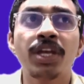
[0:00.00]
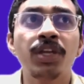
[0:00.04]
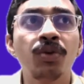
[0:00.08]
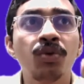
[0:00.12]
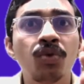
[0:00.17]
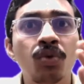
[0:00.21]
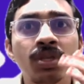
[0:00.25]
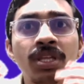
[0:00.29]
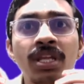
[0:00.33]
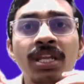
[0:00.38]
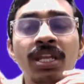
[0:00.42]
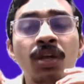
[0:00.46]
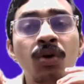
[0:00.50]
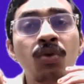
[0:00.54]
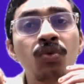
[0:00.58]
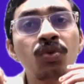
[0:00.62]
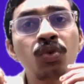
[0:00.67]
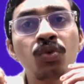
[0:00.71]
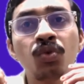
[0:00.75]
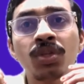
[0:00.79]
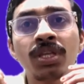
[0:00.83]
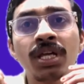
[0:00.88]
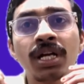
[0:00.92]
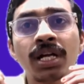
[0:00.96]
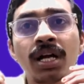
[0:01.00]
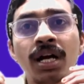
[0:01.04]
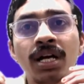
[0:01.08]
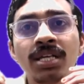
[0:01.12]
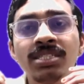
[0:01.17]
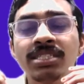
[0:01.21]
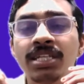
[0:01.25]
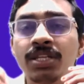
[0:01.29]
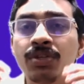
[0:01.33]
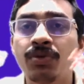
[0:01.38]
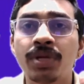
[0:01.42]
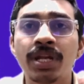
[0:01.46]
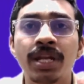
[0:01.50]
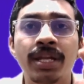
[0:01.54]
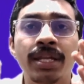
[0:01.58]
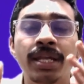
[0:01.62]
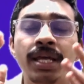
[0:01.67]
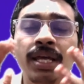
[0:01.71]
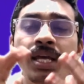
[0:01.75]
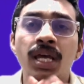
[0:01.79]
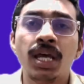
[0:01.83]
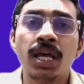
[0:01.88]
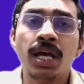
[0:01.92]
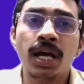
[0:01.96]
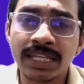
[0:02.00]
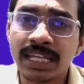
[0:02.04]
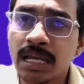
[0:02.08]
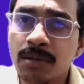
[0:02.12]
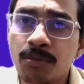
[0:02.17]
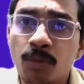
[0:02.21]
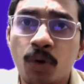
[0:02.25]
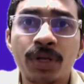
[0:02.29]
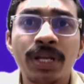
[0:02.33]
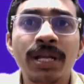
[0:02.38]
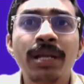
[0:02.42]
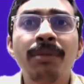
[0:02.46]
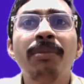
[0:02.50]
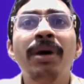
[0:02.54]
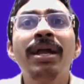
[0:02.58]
you know the now, you know the cause, and you can think about it.